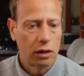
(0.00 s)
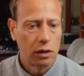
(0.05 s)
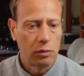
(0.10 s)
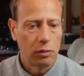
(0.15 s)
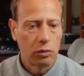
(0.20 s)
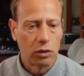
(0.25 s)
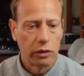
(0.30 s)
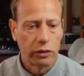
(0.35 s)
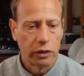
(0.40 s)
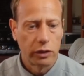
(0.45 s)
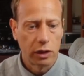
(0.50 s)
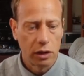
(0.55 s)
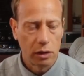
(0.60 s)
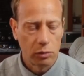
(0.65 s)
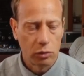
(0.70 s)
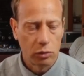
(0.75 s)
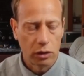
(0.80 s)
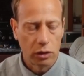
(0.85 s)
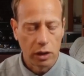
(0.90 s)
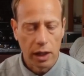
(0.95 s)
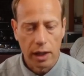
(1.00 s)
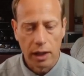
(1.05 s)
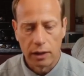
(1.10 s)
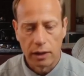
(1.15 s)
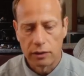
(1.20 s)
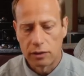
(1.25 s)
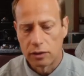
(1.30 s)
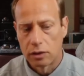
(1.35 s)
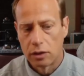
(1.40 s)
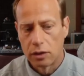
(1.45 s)
on the keyboard,
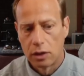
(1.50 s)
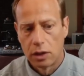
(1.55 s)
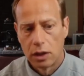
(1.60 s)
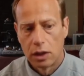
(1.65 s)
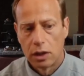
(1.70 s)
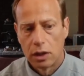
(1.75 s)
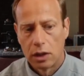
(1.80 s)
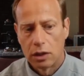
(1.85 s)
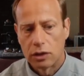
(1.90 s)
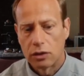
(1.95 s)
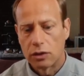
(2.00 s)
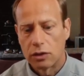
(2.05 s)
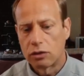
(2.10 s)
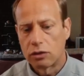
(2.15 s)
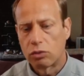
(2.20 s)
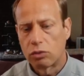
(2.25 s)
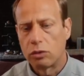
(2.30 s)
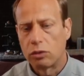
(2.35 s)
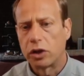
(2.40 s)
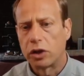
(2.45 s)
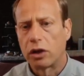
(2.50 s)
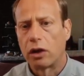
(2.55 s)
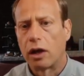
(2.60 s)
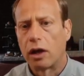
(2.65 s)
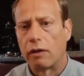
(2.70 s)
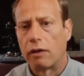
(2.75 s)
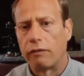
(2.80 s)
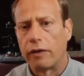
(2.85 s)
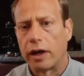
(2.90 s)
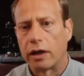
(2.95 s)
S. So this would be a
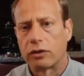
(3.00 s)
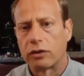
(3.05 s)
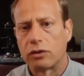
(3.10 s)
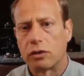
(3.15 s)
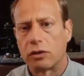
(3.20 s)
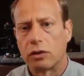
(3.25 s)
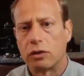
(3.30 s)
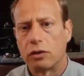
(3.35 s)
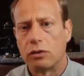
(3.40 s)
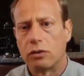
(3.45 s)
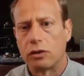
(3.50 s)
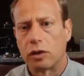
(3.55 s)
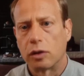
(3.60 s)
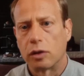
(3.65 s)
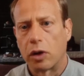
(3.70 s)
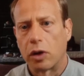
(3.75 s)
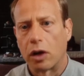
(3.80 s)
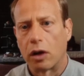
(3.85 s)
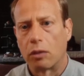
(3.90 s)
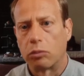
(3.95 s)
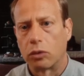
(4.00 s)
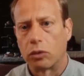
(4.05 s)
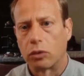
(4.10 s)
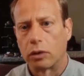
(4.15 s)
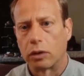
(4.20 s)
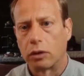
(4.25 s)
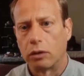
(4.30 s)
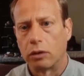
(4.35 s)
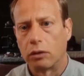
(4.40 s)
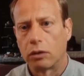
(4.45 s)
lot faster than using
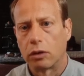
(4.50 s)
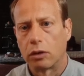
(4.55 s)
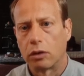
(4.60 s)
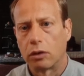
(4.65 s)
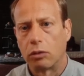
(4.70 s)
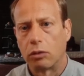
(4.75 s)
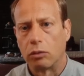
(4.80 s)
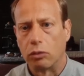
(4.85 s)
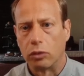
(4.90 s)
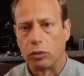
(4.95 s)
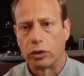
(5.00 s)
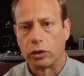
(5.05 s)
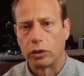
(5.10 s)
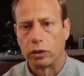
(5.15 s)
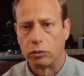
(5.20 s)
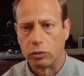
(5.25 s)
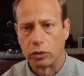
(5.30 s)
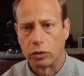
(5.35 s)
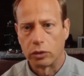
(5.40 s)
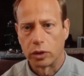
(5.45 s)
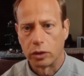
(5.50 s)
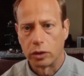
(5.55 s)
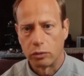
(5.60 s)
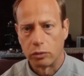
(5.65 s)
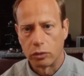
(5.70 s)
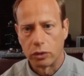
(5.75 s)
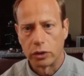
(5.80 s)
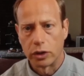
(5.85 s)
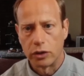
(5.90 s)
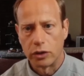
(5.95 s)
PowerPoint. You could go really, really,
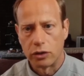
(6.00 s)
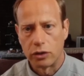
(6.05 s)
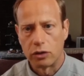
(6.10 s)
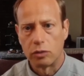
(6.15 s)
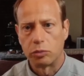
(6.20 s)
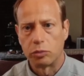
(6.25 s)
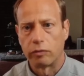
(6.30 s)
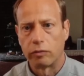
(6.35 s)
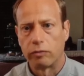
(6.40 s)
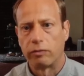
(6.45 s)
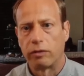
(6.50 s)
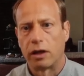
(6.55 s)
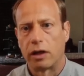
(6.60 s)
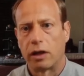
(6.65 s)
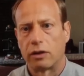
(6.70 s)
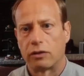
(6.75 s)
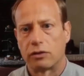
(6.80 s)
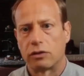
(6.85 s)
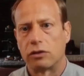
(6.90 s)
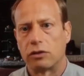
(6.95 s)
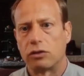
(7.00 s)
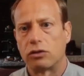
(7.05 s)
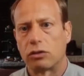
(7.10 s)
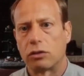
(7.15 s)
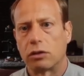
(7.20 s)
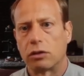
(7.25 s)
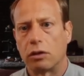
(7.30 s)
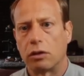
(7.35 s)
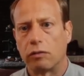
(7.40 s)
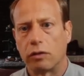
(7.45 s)
really super fast in
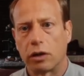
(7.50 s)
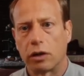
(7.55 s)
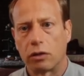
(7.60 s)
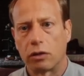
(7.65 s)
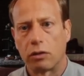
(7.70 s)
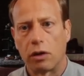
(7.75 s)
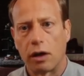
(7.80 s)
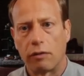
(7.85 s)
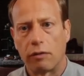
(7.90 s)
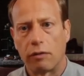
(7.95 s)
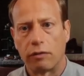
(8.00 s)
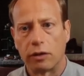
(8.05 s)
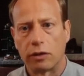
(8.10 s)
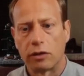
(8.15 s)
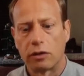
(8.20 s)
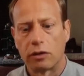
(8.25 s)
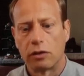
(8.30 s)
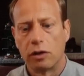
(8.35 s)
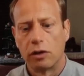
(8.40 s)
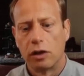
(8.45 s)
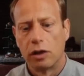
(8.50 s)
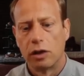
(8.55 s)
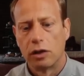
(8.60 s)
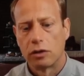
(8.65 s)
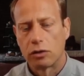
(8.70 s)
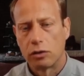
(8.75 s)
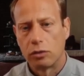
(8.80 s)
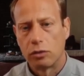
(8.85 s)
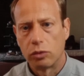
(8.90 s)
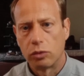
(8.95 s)
drawing your vector graphics.
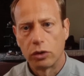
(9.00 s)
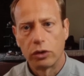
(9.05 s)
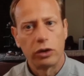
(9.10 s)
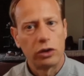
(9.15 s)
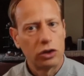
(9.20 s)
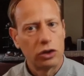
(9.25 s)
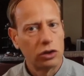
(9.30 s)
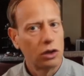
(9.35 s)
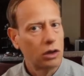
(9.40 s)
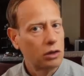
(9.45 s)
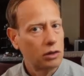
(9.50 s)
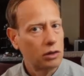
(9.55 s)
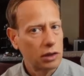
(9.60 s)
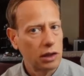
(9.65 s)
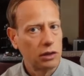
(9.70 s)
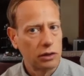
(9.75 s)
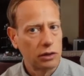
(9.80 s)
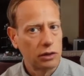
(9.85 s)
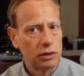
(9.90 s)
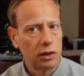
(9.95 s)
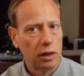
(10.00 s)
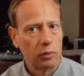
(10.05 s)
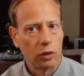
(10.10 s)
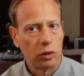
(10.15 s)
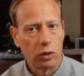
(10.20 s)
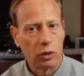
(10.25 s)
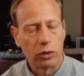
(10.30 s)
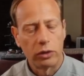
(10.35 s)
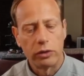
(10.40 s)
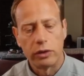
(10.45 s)
So you really should take the time to
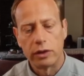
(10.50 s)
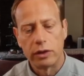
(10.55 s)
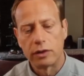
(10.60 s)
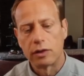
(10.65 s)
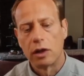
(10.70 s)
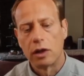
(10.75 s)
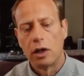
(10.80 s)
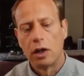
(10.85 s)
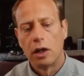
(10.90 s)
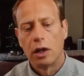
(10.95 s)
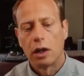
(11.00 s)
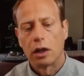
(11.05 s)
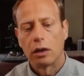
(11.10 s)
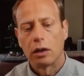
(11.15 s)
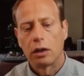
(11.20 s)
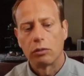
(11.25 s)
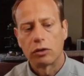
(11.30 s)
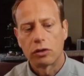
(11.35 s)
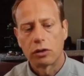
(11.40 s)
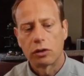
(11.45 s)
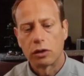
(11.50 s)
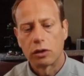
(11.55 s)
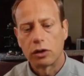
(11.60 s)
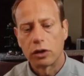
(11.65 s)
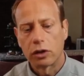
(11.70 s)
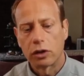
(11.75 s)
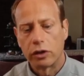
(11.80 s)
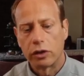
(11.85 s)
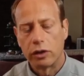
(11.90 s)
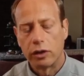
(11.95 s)
learn this. Anyways, we're going to click
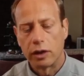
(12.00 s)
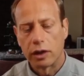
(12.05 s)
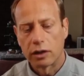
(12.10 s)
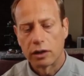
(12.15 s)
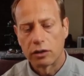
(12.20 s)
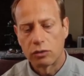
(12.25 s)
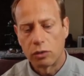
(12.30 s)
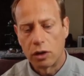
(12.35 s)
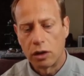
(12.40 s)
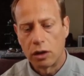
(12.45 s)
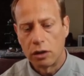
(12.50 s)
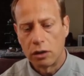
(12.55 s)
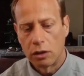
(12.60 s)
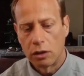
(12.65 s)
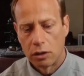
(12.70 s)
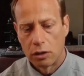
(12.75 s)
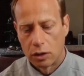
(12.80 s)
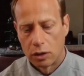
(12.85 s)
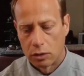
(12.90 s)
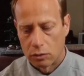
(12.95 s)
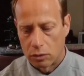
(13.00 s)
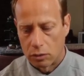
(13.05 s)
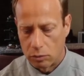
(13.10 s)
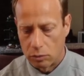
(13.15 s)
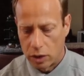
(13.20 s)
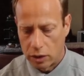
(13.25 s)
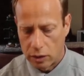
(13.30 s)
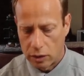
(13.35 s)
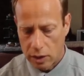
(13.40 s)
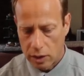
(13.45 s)
on the next one. We're going to
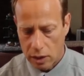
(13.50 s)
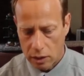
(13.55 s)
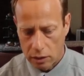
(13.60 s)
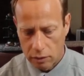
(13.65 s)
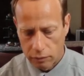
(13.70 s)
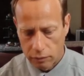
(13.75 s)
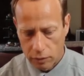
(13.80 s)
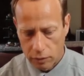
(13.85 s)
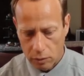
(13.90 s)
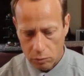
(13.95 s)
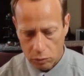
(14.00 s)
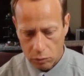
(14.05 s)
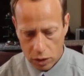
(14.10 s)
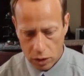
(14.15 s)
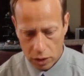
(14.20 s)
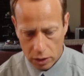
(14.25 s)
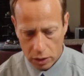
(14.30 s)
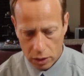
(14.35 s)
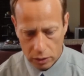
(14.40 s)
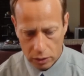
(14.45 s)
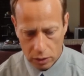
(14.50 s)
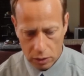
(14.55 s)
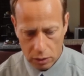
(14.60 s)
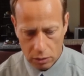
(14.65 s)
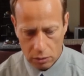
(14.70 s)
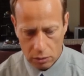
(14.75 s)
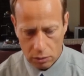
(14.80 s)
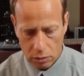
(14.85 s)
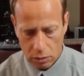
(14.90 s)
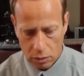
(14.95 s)
make that a different
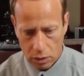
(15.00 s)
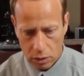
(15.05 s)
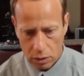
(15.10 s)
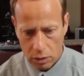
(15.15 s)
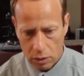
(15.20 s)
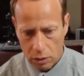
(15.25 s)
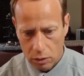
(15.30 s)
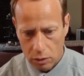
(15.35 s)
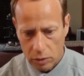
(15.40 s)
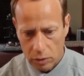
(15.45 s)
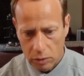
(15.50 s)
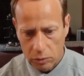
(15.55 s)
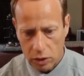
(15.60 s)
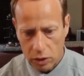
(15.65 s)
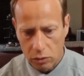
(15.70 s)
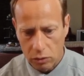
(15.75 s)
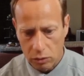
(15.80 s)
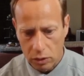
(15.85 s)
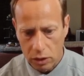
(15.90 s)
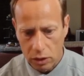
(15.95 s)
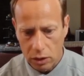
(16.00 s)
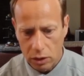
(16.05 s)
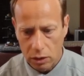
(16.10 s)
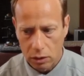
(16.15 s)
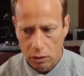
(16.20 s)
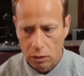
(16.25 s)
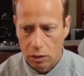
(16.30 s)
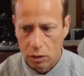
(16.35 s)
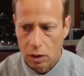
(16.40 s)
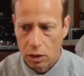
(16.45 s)
color. I don't know, maybe
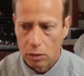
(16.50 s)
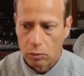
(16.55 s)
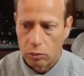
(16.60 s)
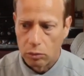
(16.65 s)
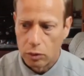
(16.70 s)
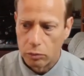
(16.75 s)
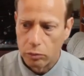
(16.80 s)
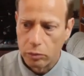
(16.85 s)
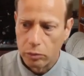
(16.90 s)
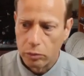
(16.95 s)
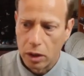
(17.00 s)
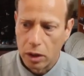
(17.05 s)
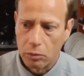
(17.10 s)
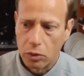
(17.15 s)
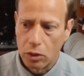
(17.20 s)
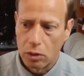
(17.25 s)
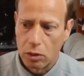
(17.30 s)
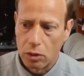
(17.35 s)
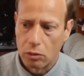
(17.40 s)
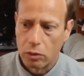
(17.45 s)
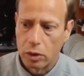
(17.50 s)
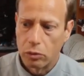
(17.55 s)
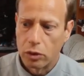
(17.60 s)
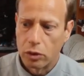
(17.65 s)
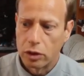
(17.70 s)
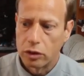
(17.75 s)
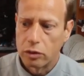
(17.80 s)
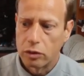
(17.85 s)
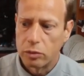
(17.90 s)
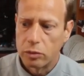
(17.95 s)
green. But remember, we
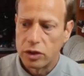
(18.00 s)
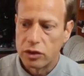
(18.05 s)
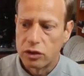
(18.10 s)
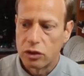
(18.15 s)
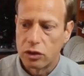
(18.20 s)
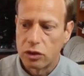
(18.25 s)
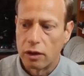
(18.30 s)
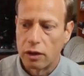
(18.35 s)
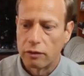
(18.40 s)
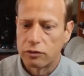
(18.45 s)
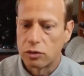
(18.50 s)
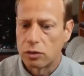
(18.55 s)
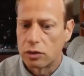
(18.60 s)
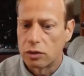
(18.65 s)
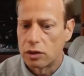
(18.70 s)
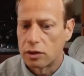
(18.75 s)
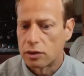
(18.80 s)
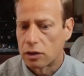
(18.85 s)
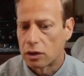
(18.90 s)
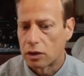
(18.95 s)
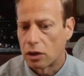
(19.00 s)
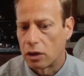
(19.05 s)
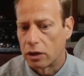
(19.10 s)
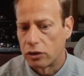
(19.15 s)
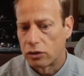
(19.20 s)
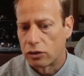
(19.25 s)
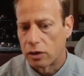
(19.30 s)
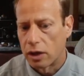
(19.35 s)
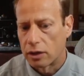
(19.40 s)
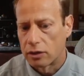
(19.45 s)
want it to be soft so it doesn't
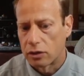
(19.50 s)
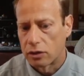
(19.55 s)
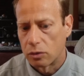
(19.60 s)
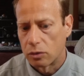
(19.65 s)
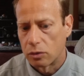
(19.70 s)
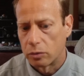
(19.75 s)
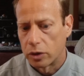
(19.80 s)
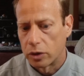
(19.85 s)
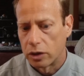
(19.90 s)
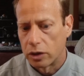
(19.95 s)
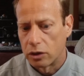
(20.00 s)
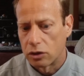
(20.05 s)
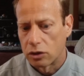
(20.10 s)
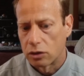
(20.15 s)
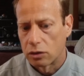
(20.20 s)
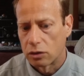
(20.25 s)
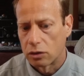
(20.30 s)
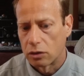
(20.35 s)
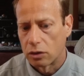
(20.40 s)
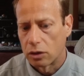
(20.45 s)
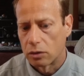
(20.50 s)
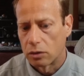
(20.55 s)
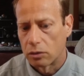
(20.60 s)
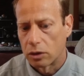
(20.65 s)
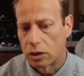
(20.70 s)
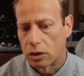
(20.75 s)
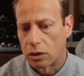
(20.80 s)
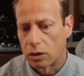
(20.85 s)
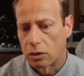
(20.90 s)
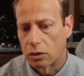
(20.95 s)
contrast so much. There we
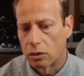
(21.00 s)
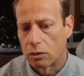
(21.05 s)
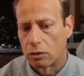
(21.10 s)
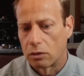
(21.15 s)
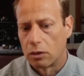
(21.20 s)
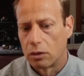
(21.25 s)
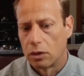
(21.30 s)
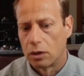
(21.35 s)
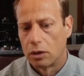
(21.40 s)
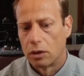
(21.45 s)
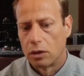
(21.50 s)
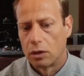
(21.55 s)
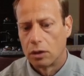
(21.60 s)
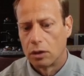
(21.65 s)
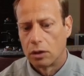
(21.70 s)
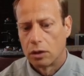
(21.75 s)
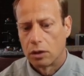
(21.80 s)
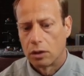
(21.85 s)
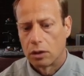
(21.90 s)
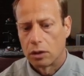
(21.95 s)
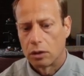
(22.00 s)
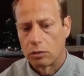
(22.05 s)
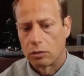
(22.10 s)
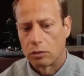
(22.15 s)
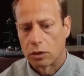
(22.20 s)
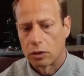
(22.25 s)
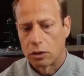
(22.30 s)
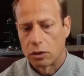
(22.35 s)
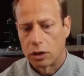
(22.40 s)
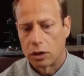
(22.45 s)
go. And then we're
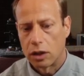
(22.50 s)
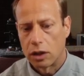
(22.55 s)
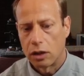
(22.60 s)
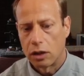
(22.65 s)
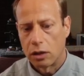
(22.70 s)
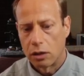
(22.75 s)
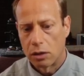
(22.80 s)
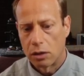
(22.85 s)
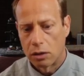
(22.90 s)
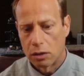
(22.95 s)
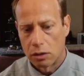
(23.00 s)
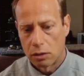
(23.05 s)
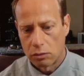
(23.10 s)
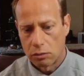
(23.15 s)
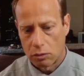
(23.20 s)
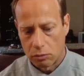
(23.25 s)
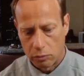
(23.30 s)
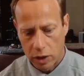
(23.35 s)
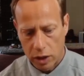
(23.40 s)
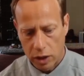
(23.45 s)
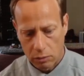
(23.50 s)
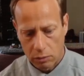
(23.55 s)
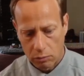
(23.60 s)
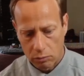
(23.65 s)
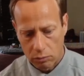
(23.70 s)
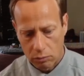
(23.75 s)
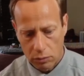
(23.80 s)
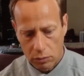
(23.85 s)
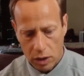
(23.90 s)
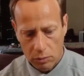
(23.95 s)
going to click here. We're going to make it
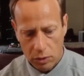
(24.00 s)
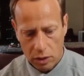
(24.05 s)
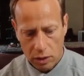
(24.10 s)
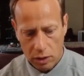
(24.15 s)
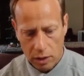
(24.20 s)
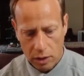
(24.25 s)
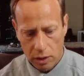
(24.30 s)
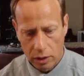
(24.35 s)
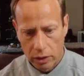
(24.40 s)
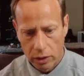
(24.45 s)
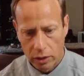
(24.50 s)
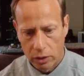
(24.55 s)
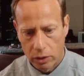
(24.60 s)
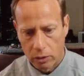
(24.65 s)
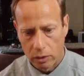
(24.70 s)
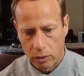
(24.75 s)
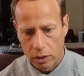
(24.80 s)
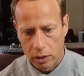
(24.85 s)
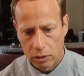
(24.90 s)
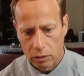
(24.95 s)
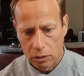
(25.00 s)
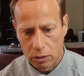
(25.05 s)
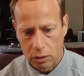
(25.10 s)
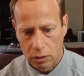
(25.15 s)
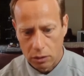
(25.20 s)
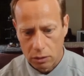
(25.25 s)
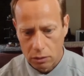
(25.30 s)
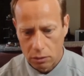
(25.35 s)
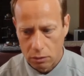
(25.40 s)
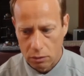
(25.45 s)
maybe yellow. I don't
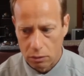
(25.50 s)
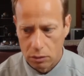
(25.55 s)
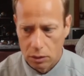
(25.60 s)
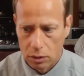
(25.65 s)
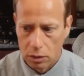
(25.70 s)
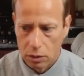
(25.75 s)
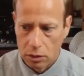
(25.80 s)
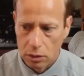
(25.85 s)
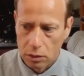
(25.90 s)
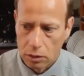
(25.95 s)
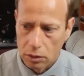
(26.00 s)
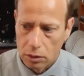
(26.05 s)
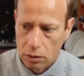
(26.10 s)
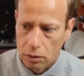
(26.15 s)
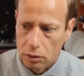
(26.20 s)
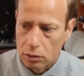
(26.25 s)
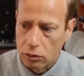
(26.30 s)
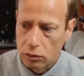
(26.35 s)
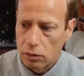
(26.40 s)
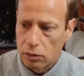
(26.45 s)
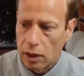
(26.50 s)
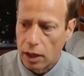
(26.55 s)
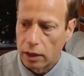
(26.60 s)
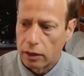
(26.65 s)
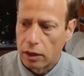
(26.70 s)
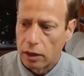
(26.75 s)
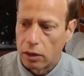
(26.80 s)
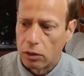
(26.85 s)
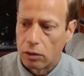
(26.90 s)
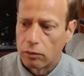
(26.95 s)
know. Drag
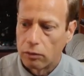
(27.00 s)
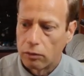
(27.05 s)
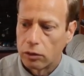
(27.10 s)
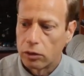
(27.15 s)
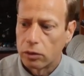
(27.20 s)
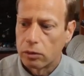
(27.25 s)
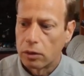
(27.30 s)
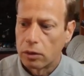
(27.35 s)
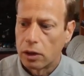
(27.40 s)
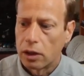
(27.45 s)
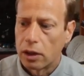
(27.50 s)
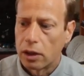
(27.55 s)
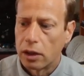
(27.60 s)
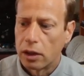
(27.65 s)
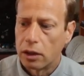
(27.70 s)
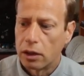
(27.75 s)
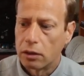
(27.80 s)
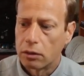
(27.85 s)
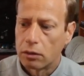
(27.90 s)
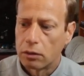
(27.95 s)
that over to the right.